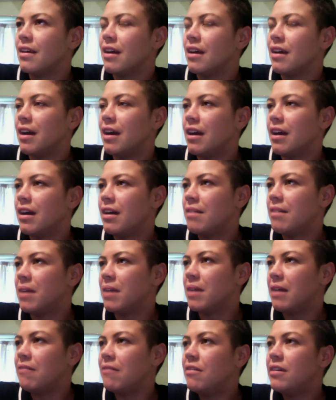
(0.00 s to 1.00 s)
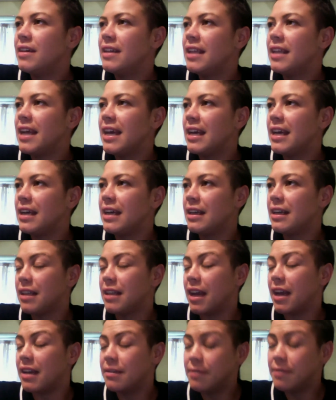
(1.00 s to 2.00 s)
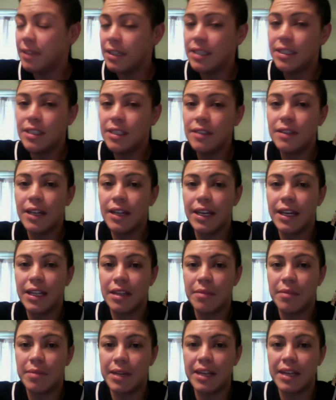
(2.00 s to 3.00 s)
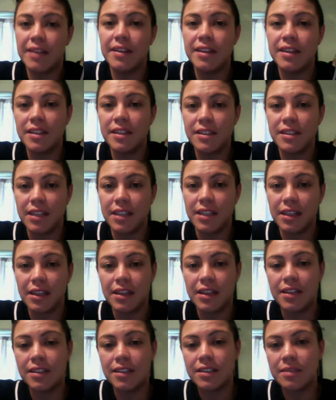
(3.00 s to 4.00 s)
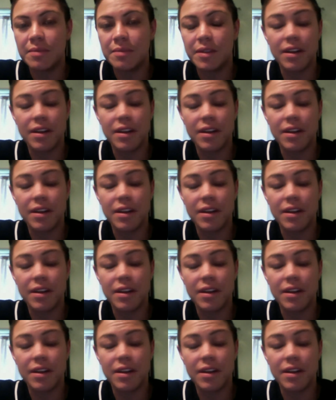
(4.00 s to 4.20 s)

I really do like the band The Distillers.